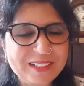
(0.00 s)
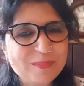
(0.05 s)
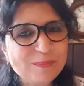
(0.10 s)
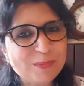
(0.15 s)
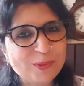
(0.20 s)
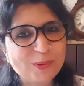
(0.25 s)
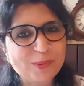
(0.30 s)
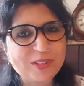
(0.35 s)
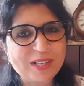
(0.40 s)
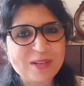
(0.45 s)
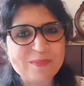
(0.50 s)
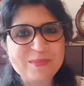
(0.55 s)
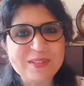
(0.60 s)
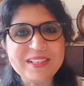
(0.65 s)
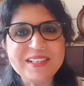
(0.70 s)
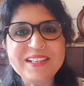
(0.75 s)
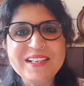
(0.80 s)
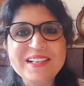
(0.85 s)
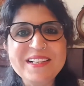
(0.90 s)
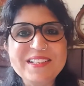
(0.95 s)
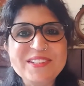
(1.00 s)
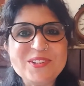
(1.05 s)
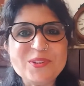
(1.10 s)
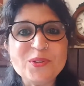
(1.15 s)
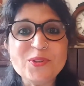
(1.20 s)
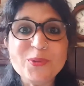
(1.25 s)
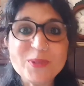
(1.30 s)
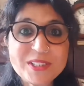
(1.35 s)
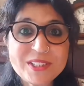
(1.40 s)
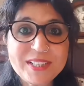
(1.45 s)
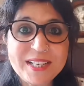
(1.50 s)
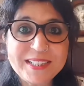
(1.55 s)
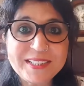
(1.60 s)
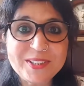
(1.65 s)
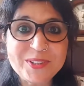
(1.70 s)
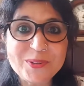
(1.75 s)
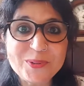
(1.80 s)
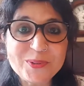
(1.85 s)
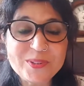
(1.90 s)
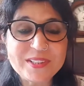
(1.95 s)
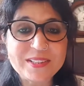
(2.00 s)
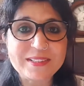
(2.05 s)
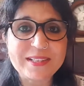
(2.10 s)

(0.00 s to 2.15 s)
Programming. So you stay tuned.